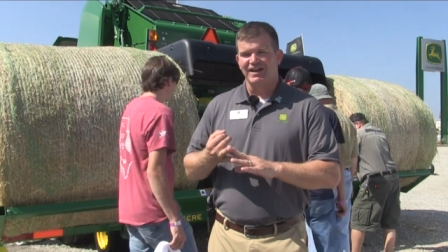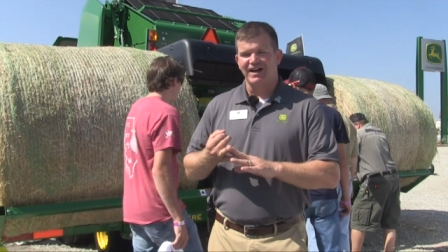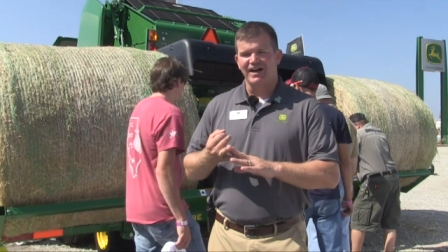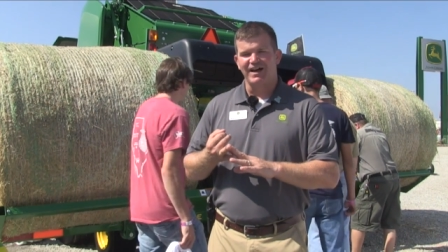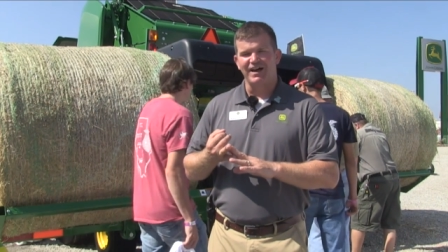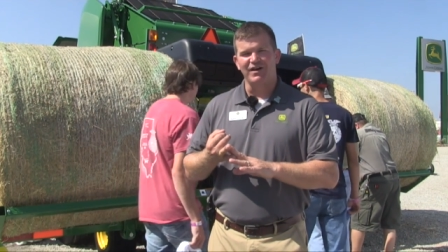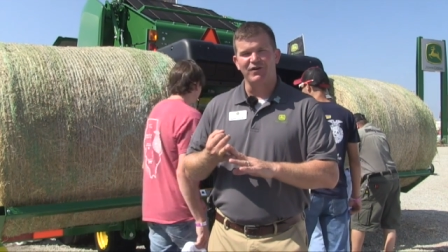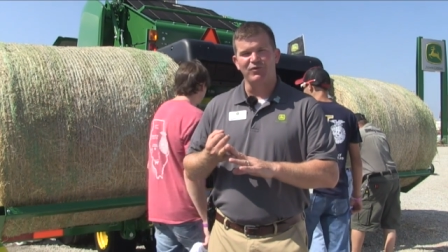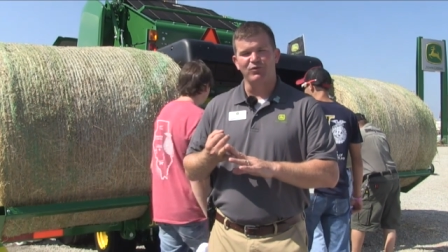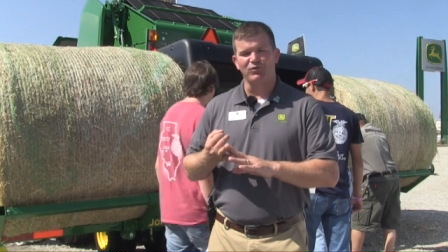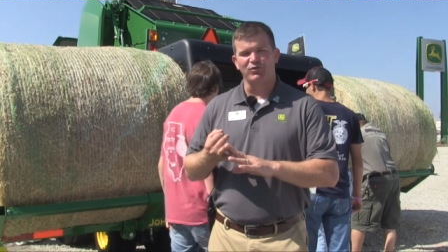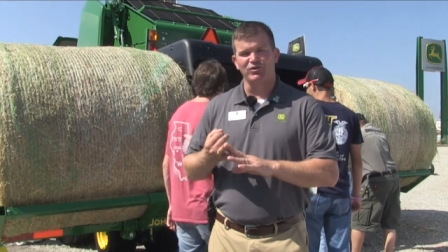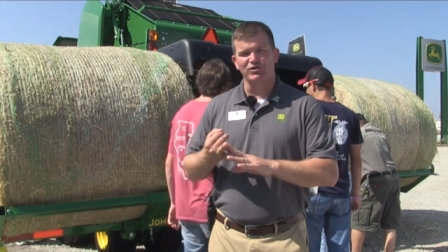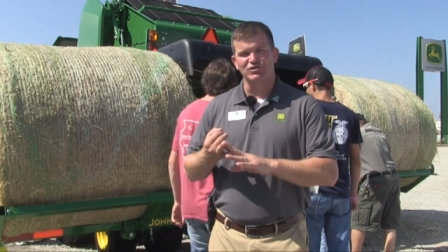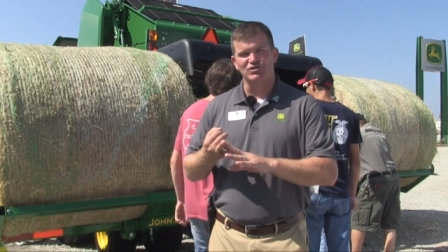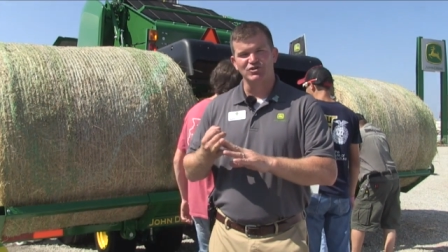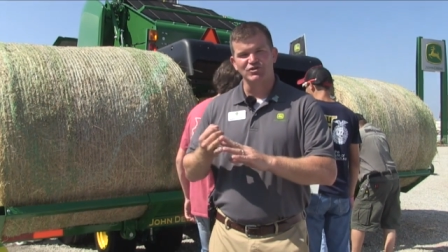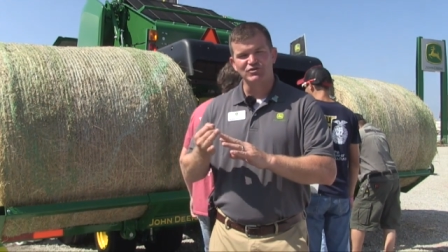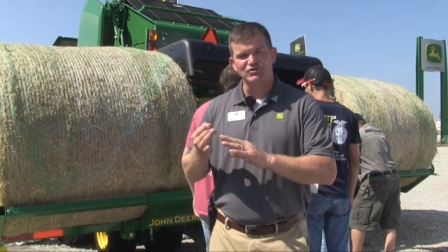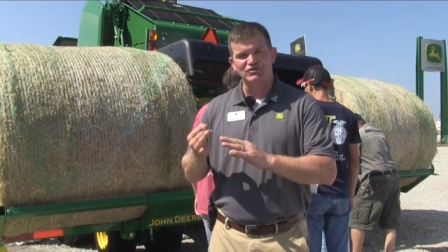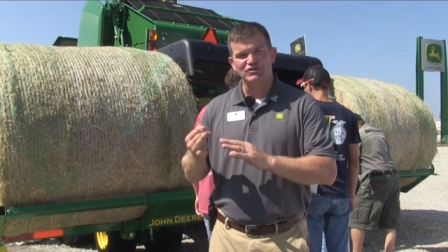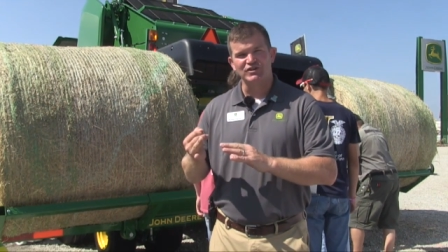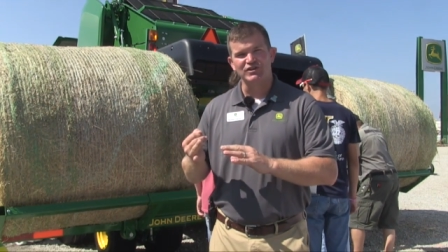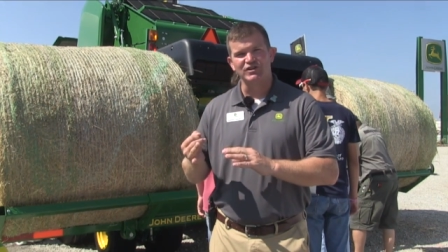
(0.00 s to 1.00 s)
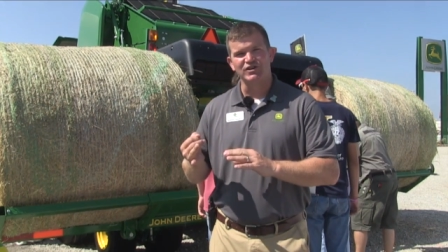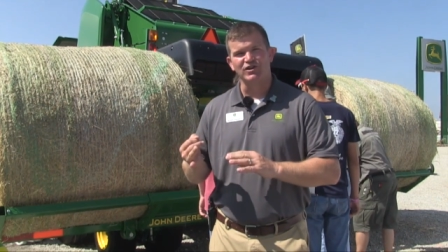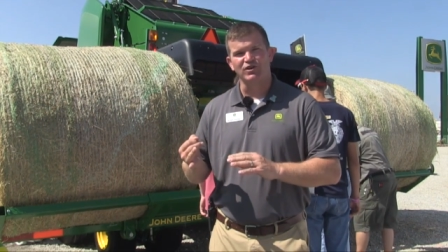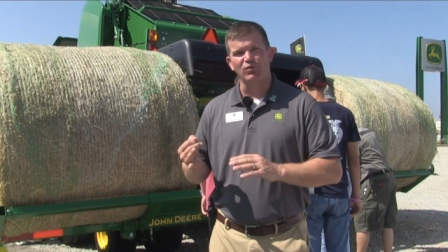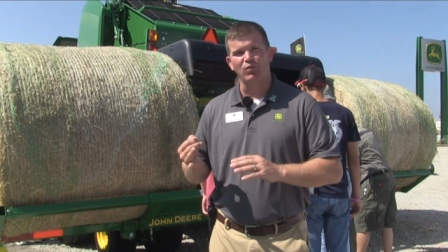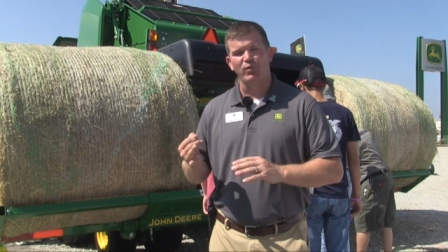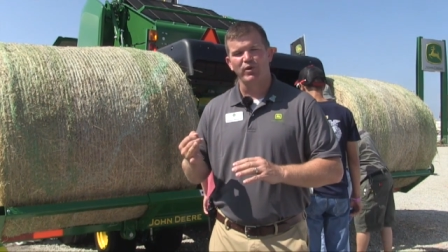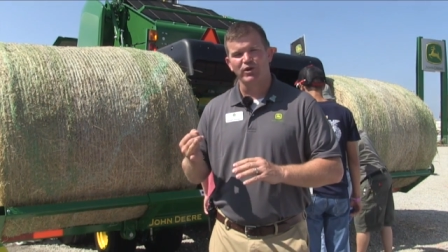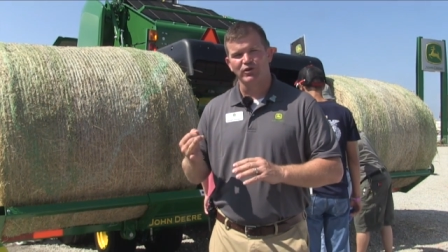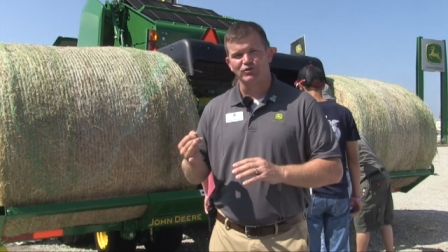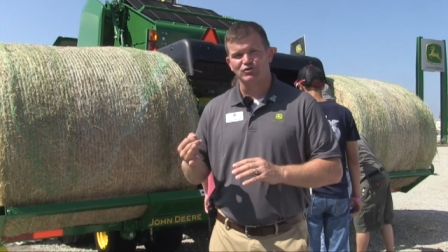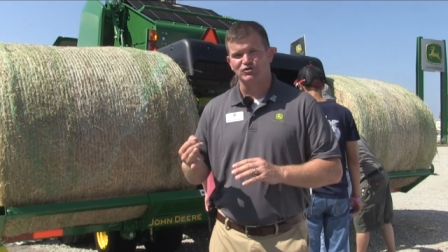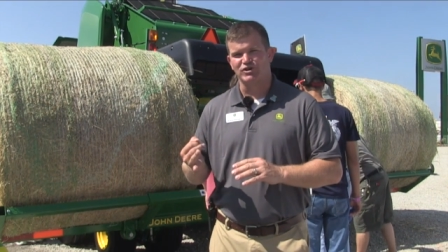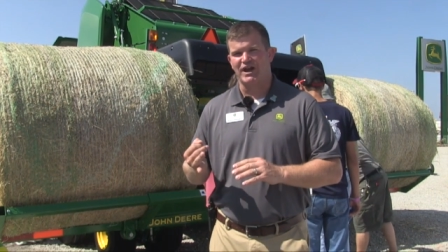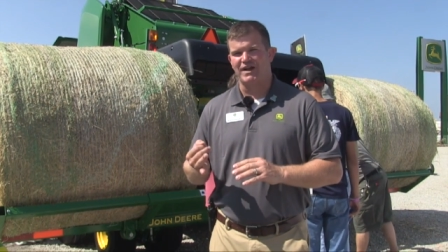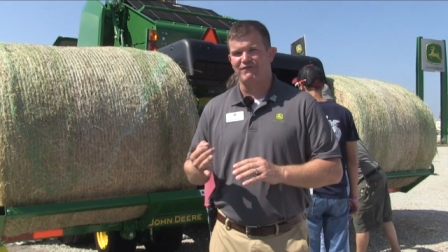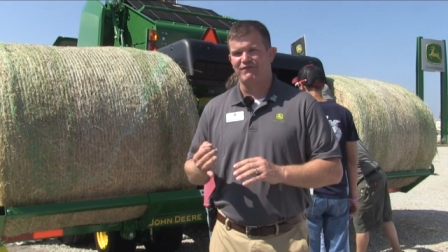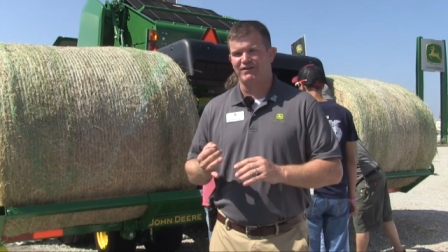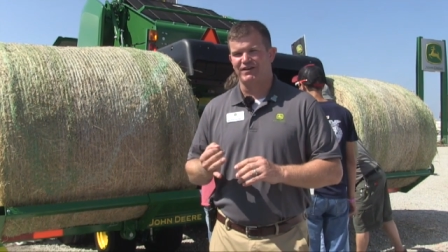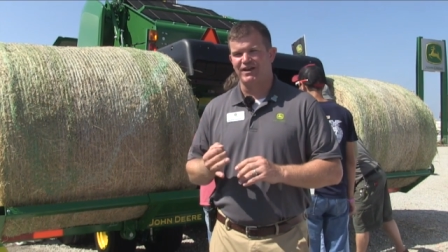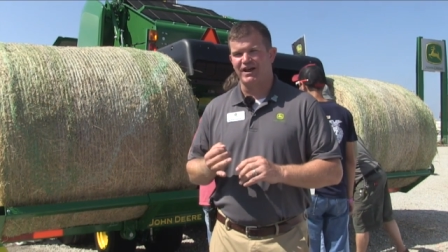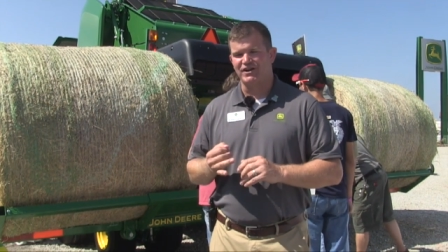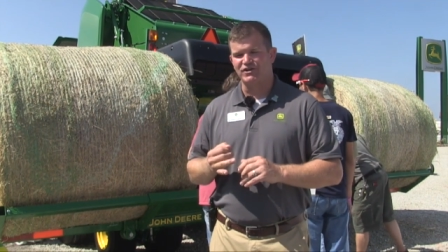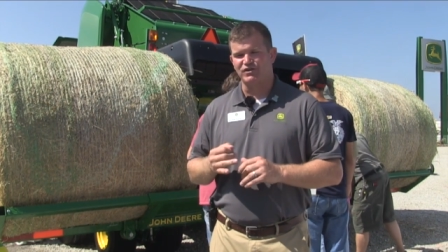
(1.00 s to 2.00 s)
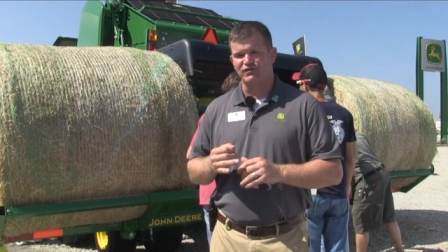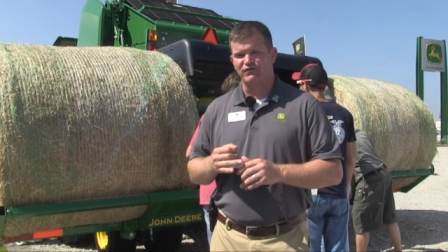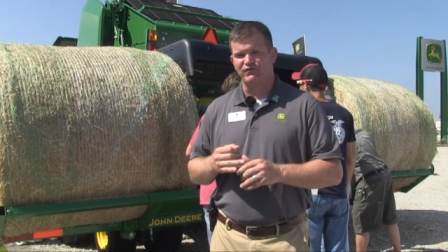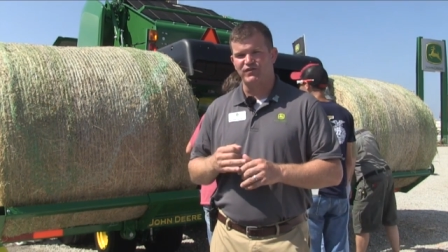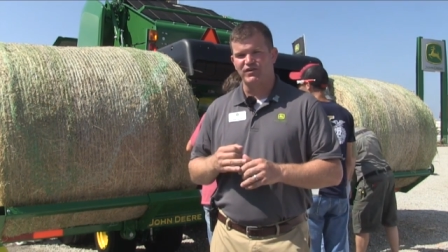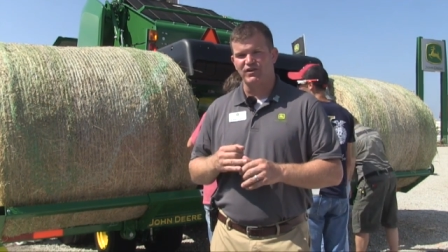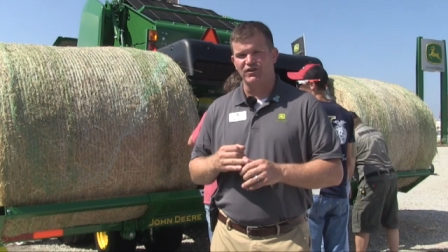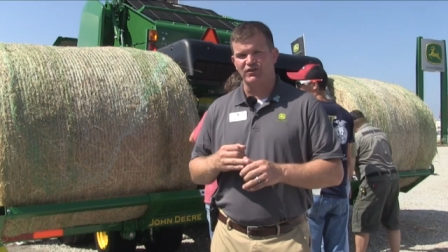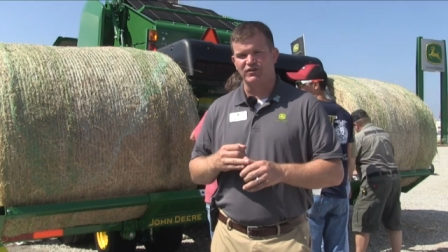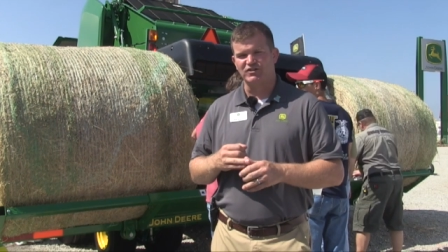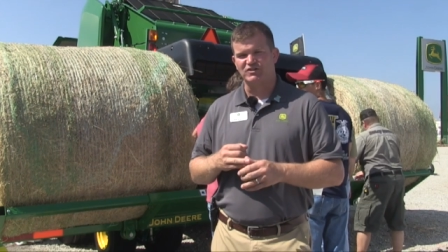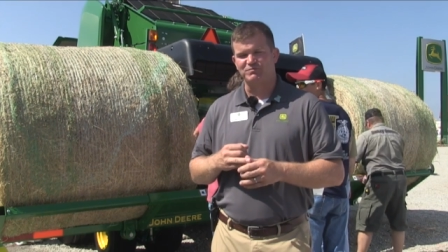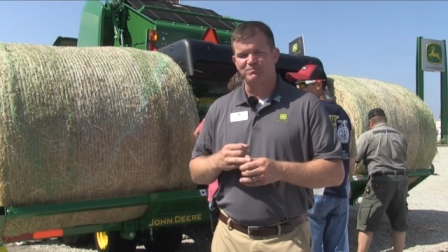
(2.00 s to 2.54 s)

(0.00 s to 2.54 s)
uh, reducing your wheel traffic on your field,